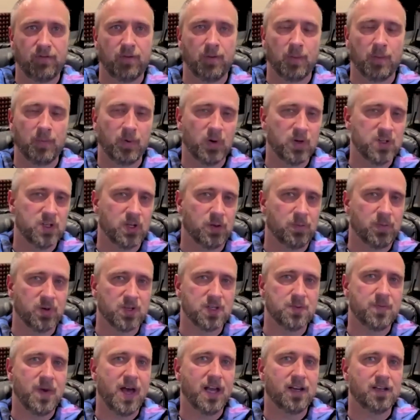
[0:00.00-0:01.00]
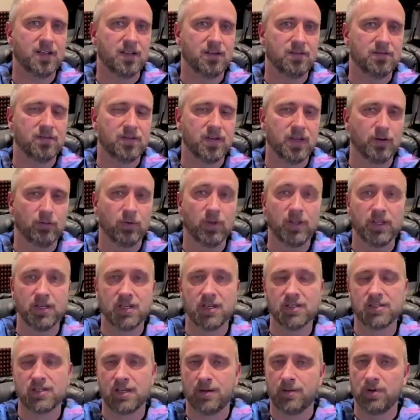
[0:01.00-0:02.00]
from a personal perspective, it really
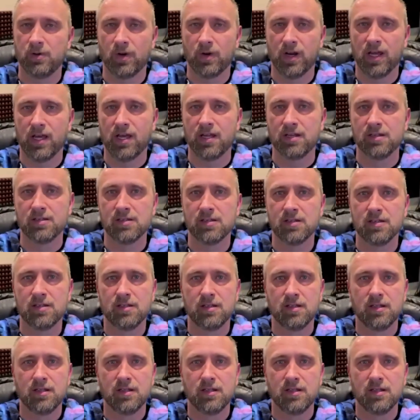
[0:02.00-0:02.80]
does come to an end.